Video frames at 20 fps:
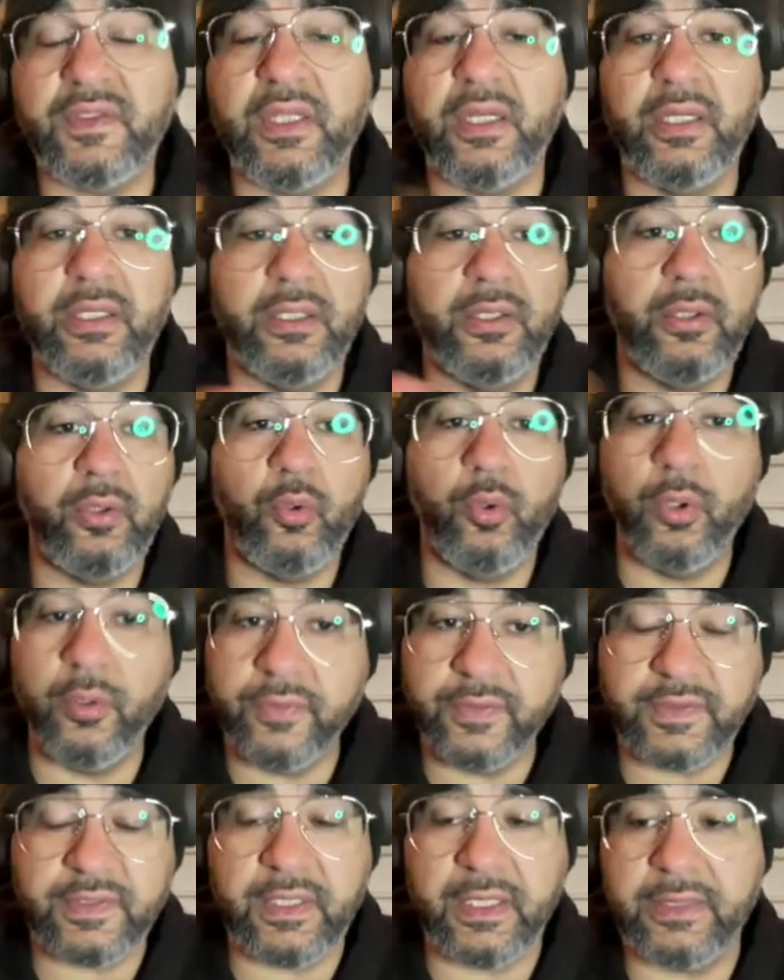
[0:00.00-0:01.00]
it in all
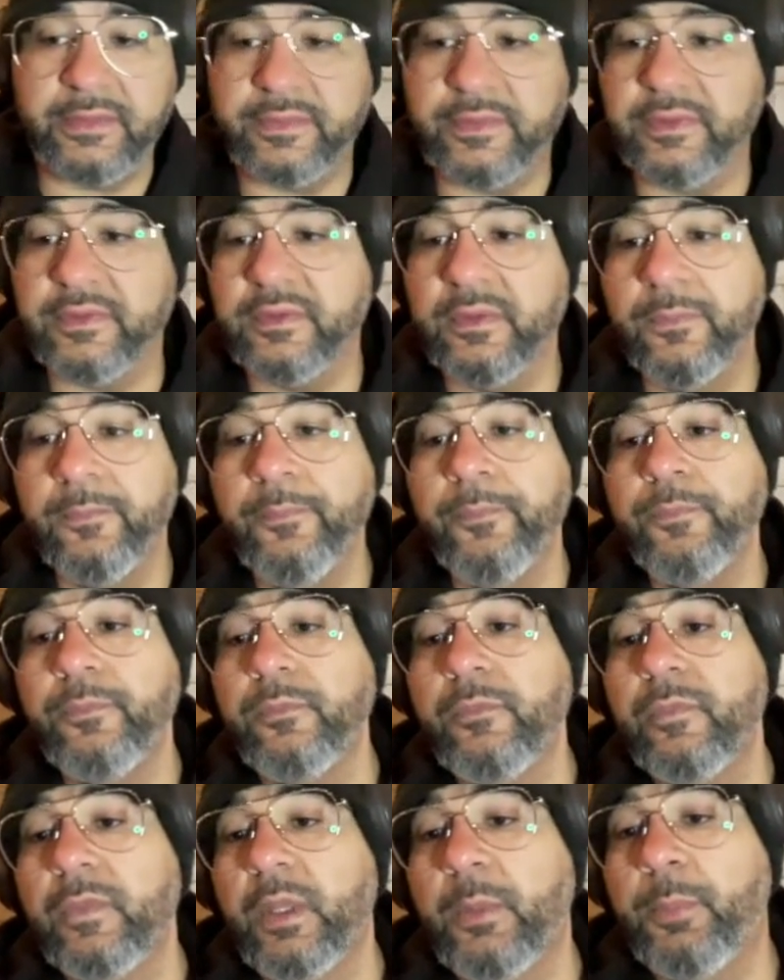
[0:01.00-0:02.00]
the sizes.
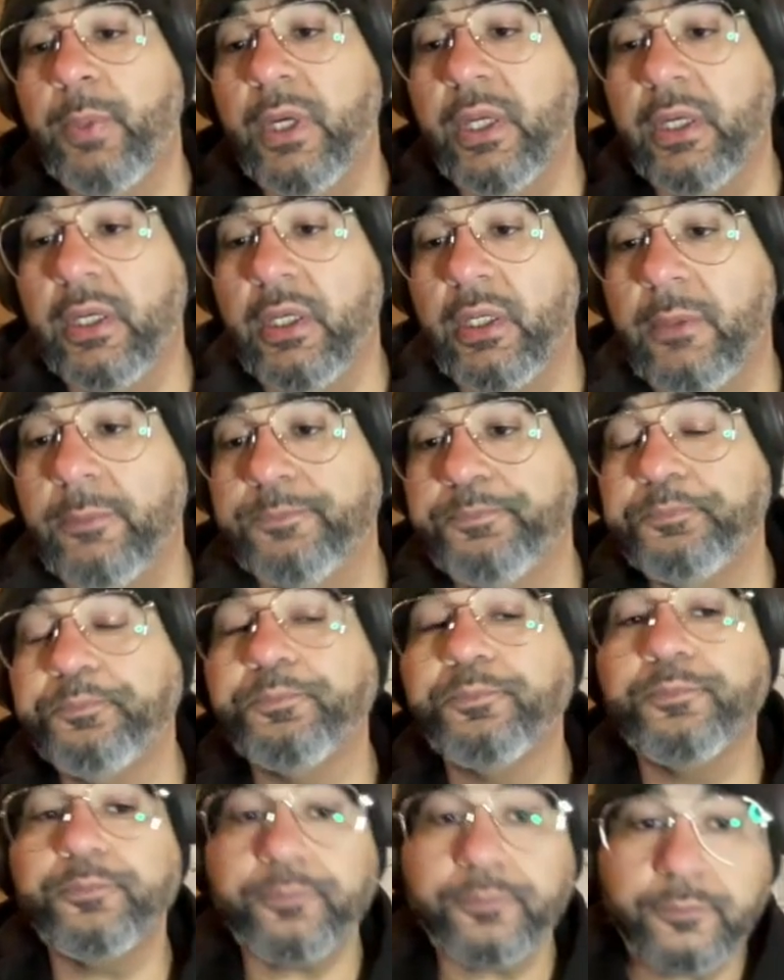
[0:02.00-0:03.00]
But
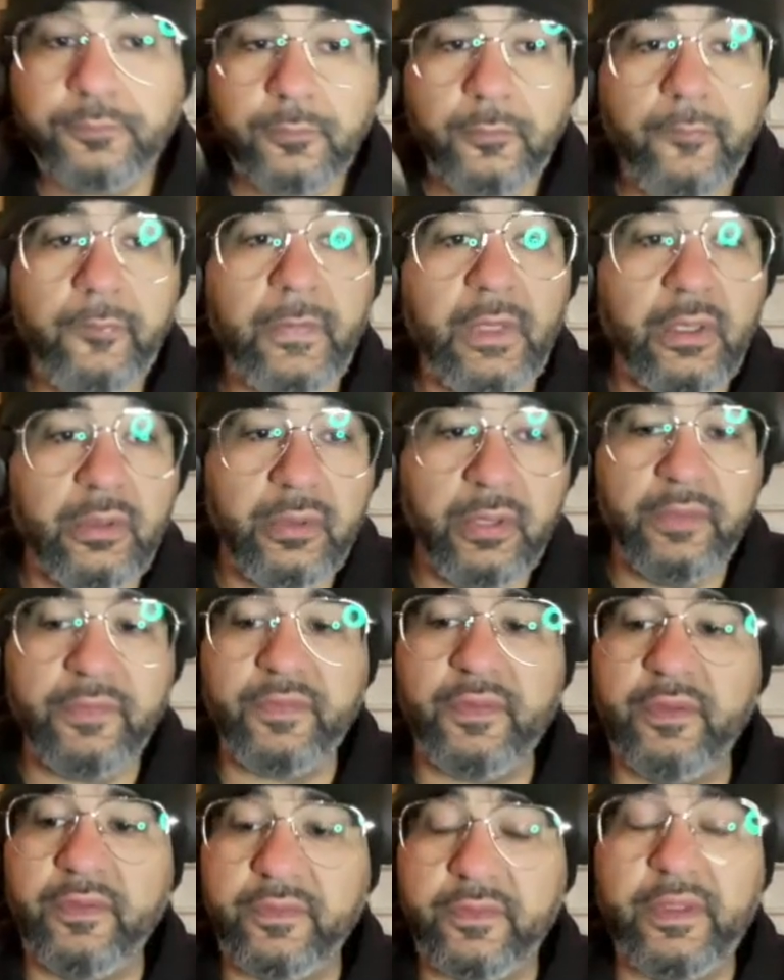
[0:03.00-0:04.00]

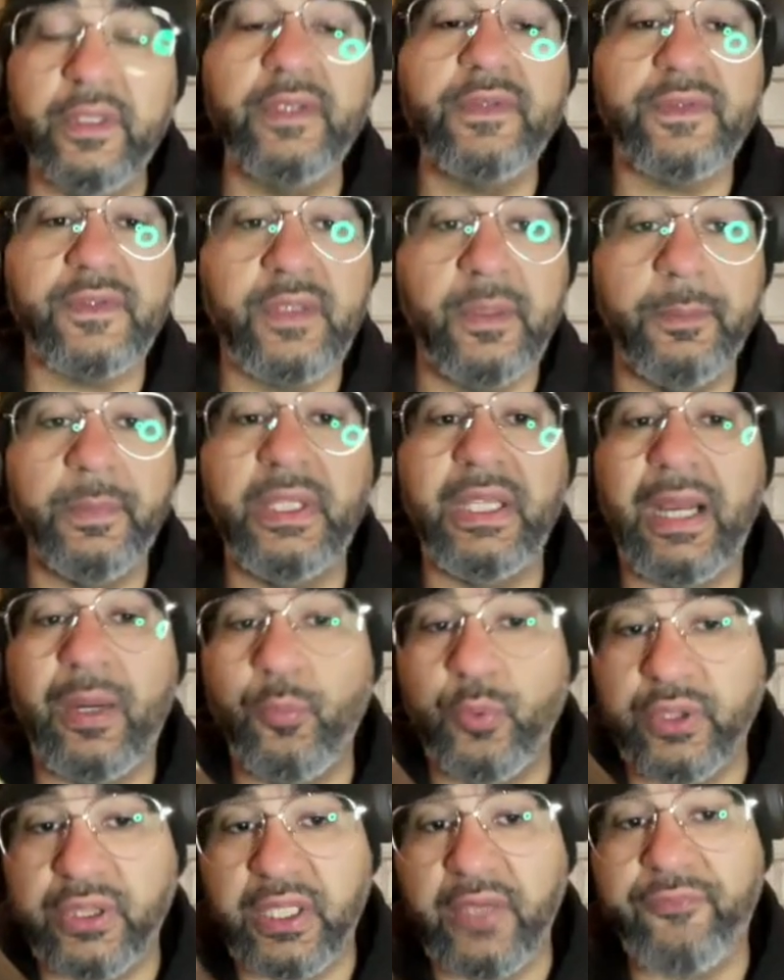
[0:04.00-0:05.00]
this to me, I
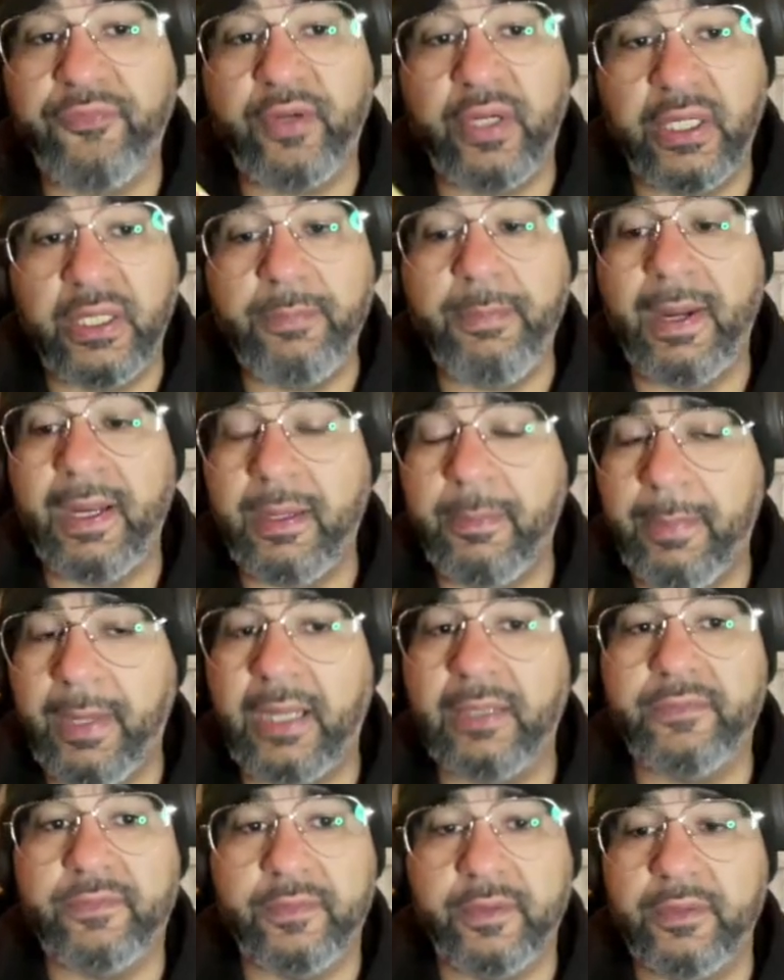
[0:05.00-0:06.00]
would definitely buy a
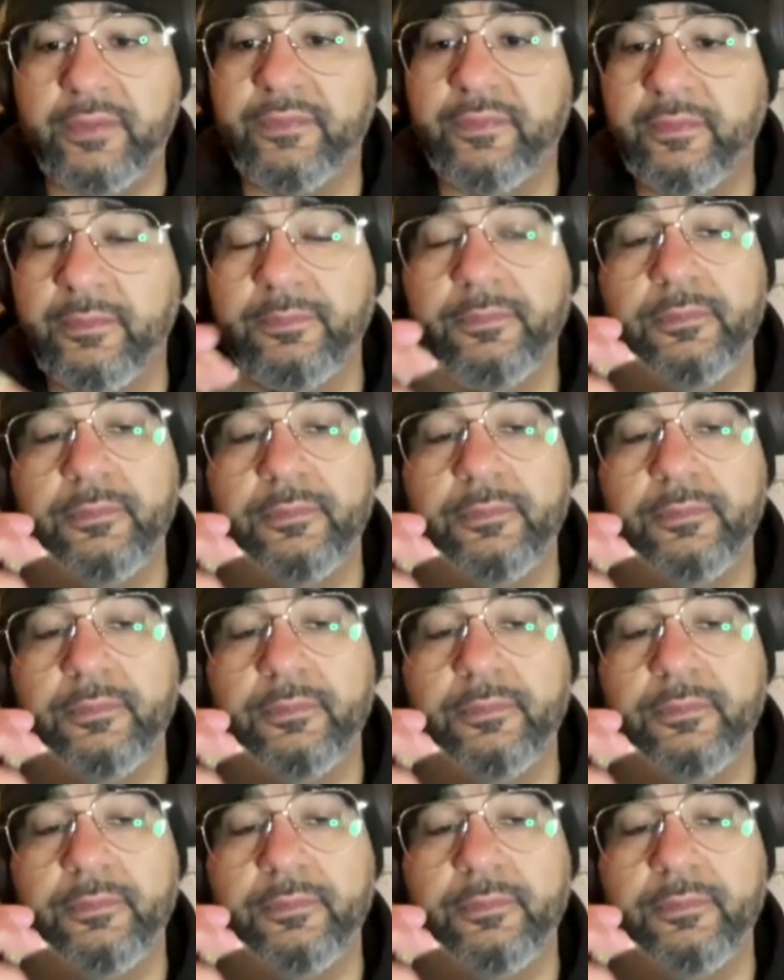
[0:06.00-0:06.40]
box of this.